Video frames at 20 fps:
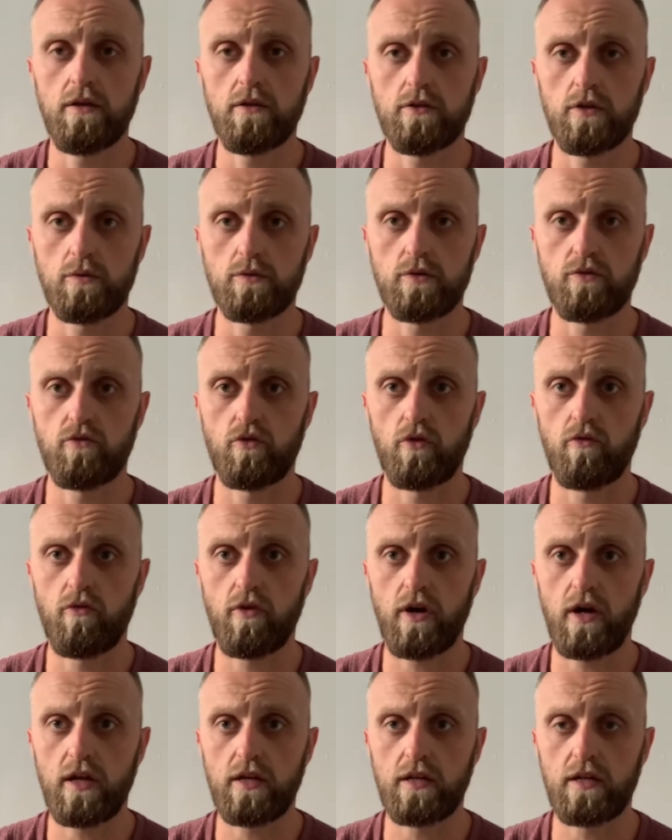terms of running
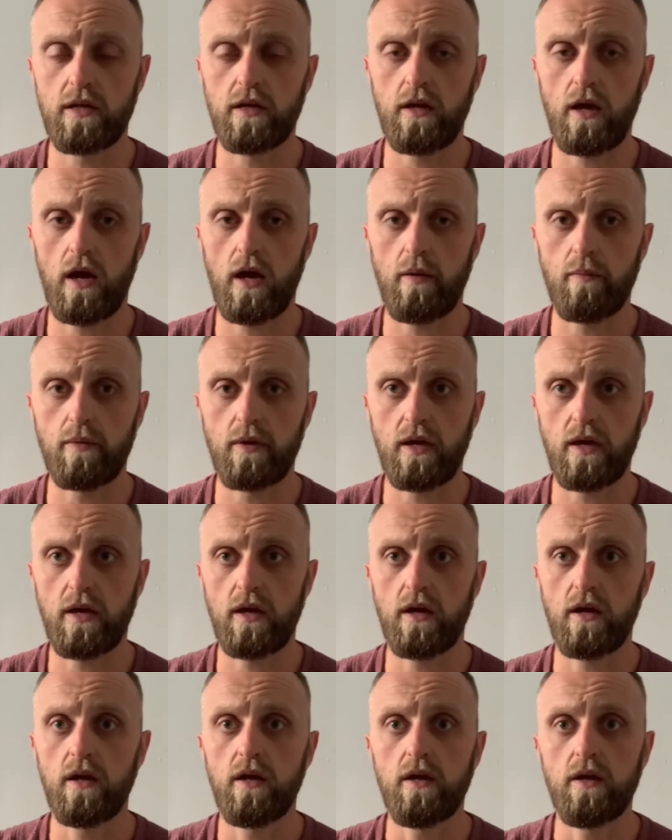related
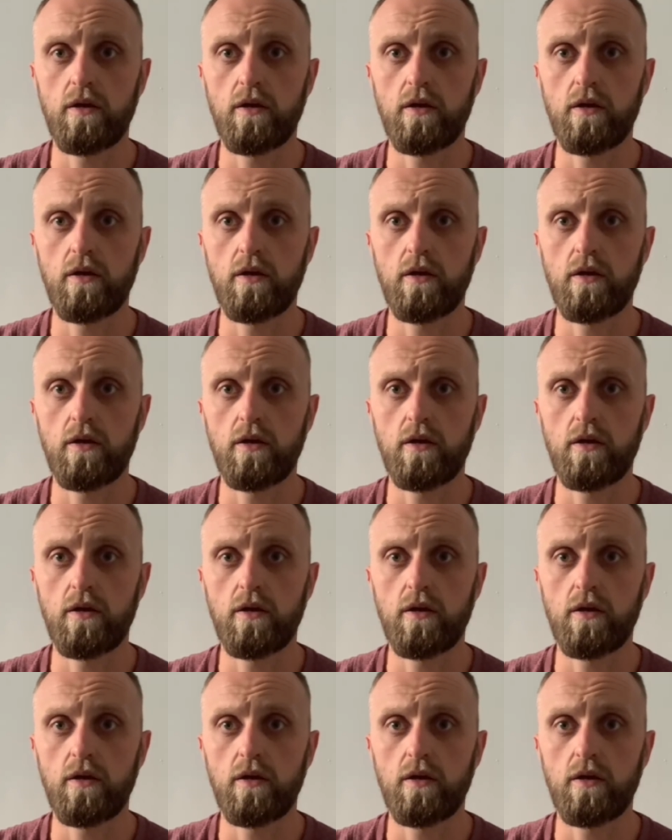gear,